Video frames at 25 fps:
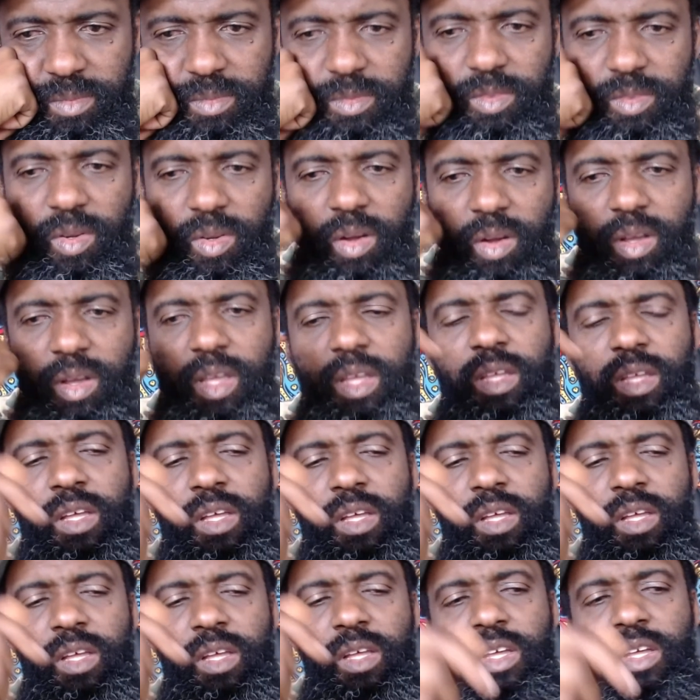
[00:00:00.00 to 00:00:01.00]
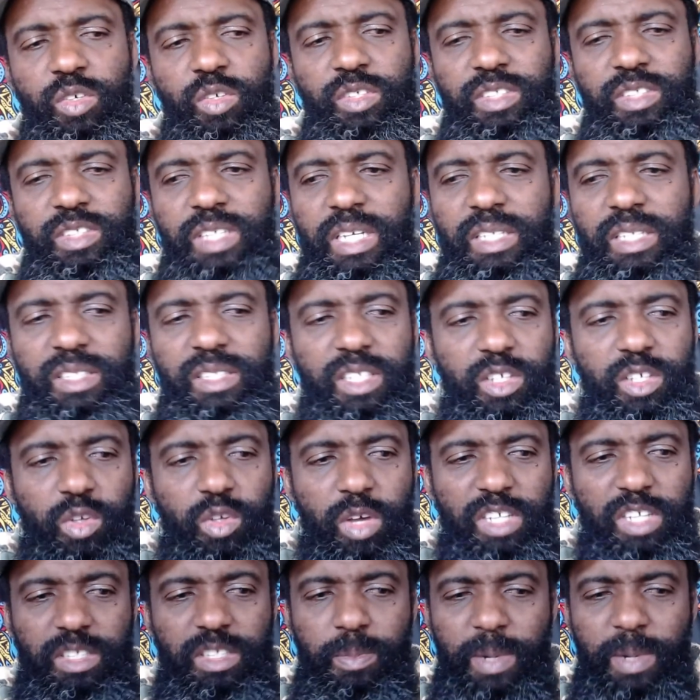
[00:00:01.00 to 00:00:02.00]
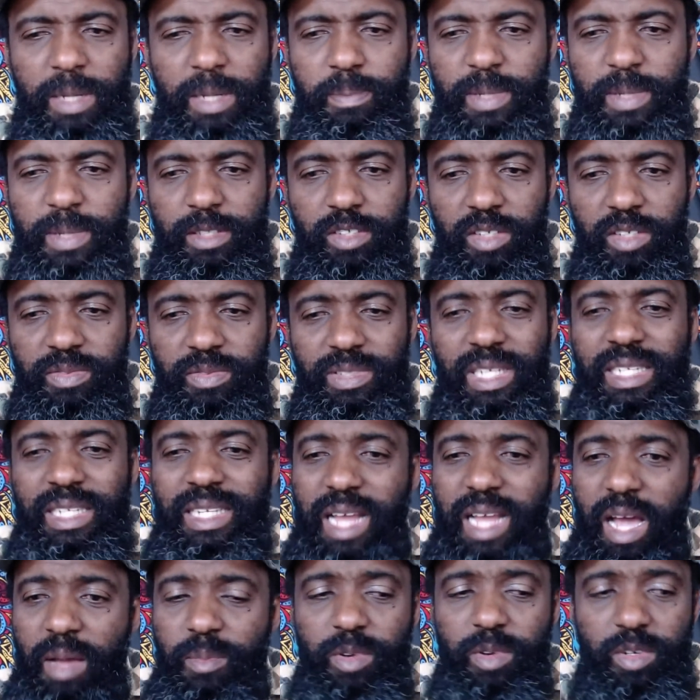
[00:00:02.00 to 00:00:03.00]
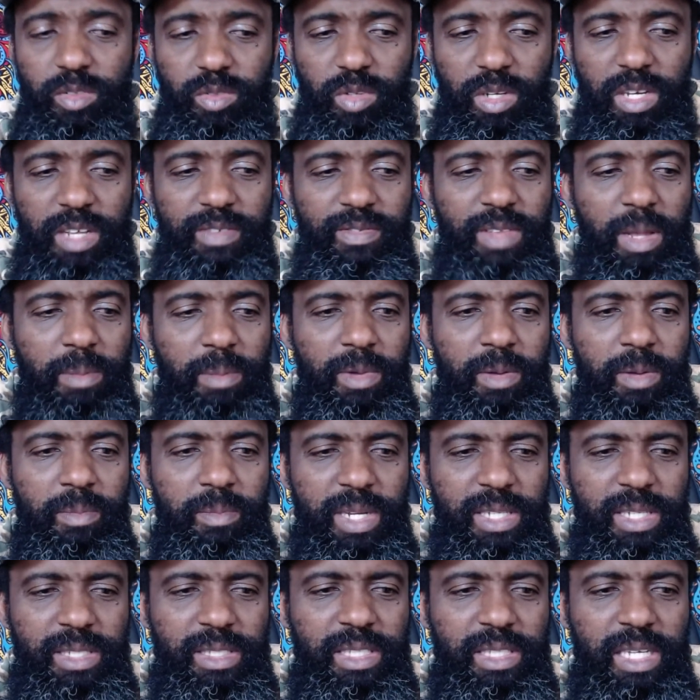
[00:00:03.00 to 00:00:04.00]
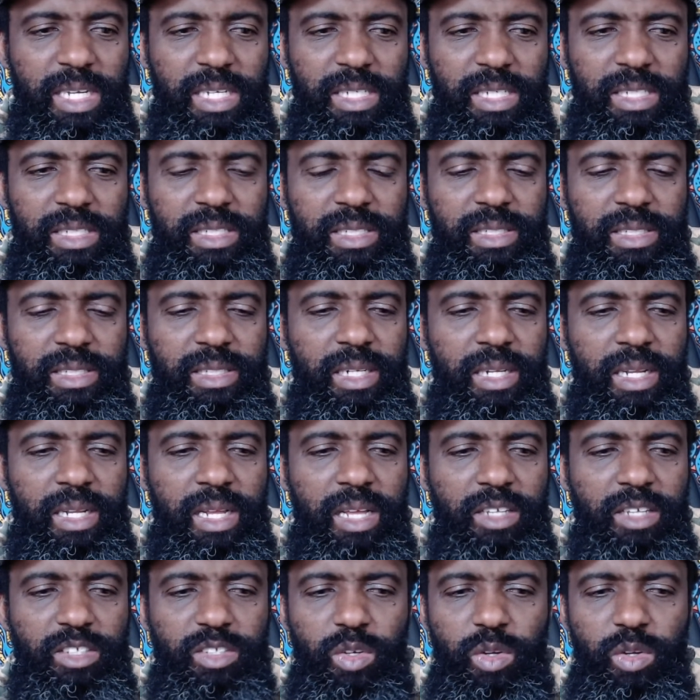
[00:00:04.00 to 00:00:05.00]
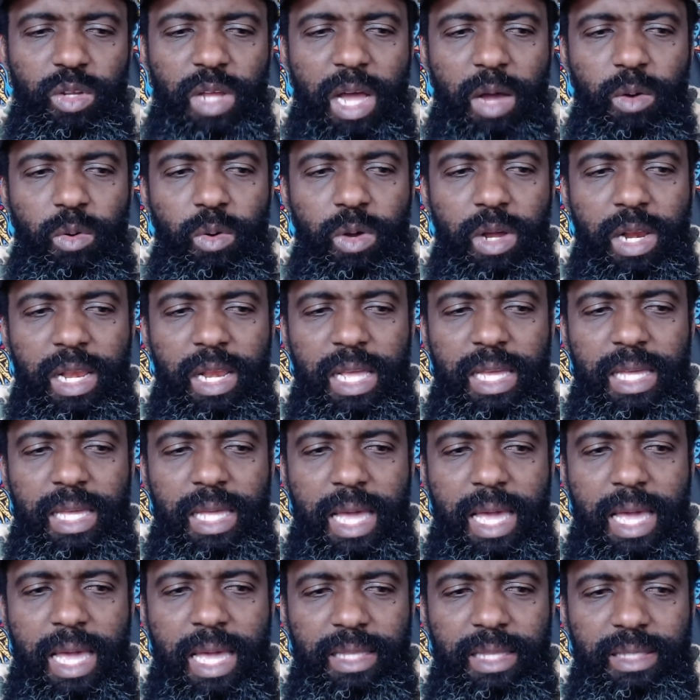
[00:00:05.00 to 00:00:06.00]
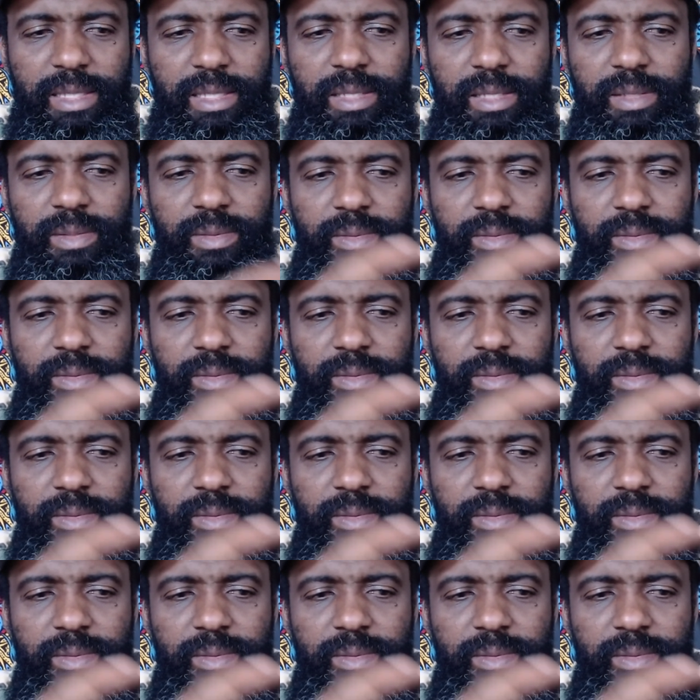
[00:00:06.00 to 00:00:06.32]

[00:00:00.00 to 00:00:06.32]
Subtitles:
Okay. So you see, it's the U.S. Department of State. Now I'm going to leave them a message. So I will click 8.